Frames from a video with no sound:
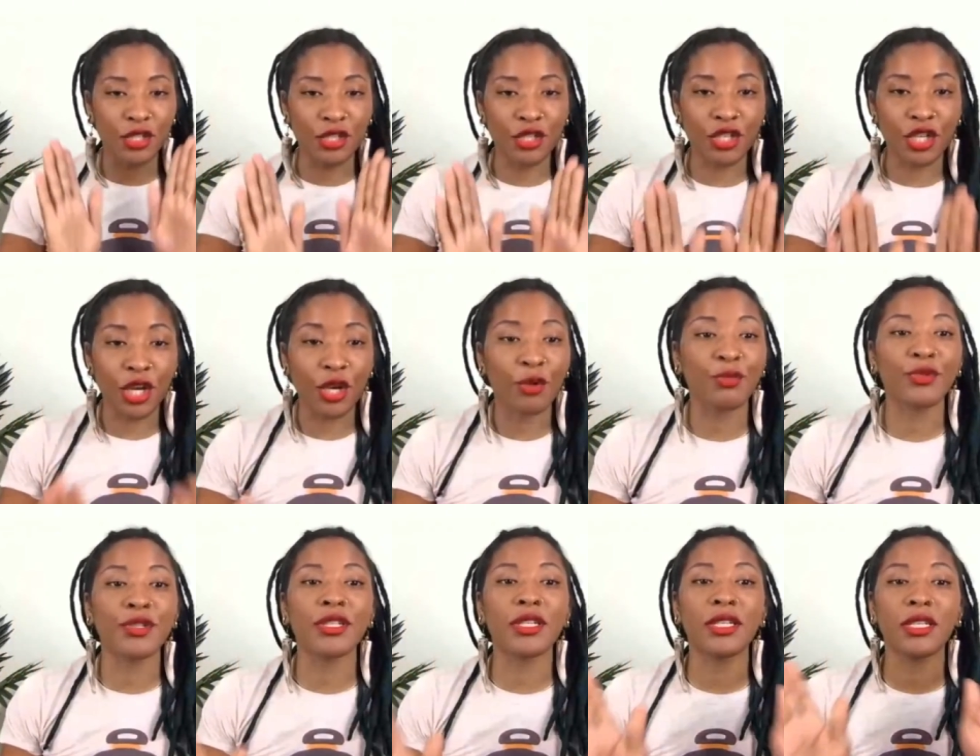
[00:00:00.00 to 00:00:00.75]

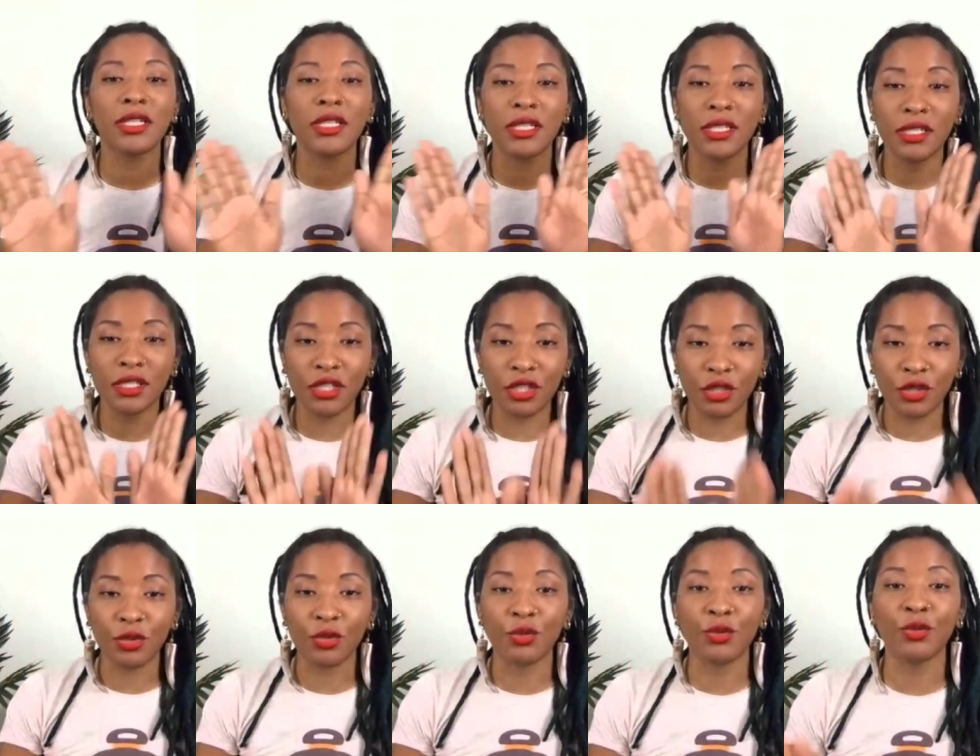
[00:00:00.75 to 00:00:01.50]
don't
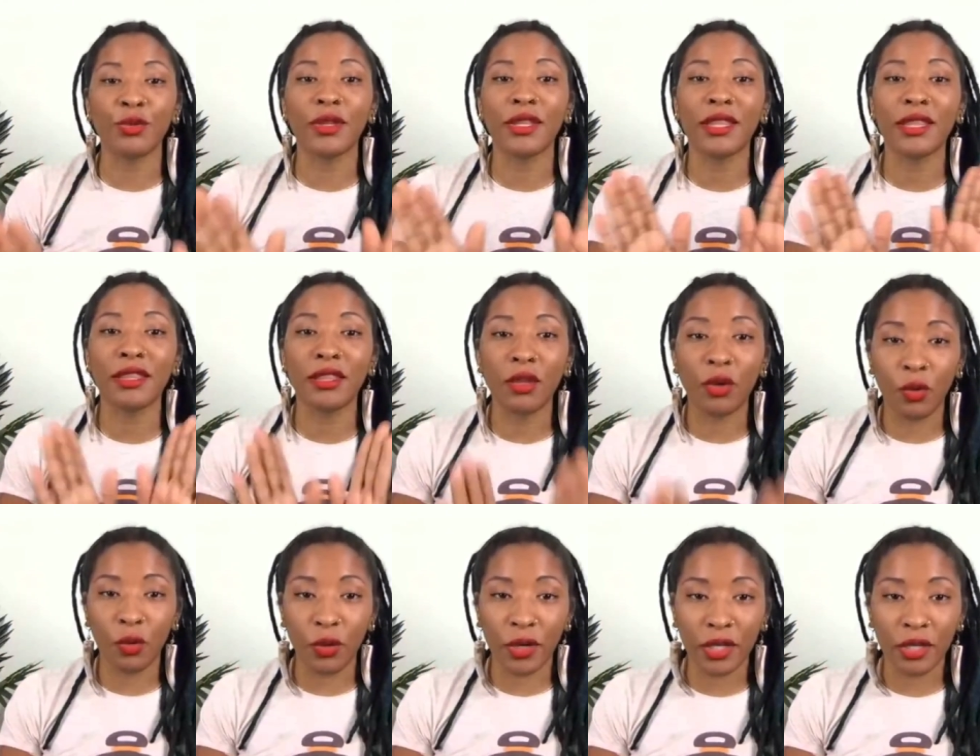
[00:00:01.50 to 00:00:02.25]
do
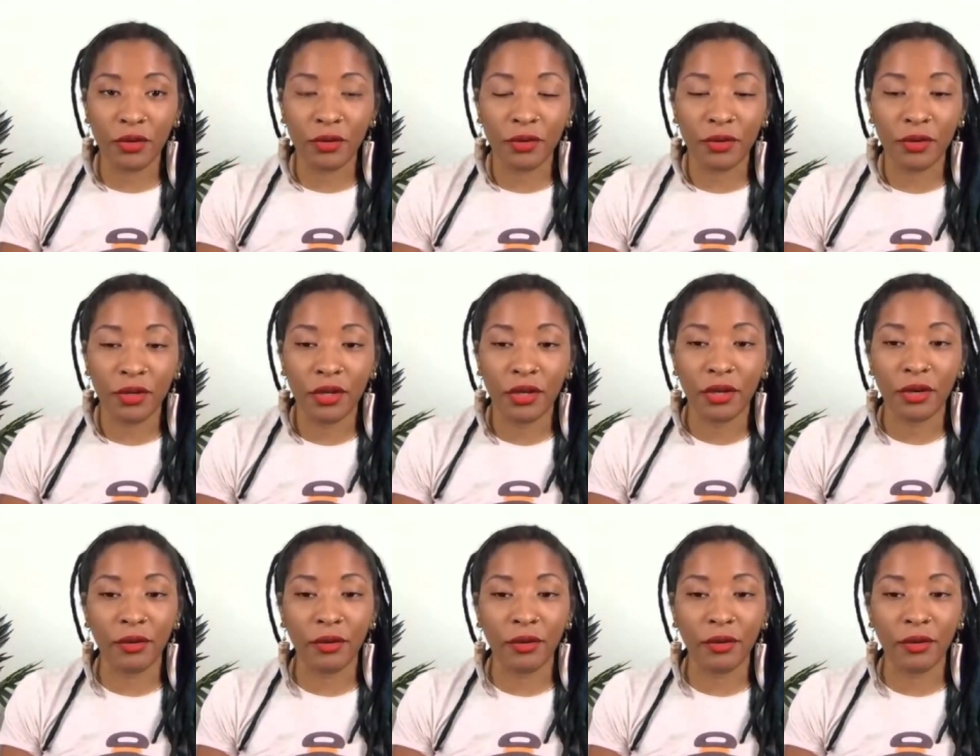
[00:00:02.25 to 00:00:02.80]
the oil.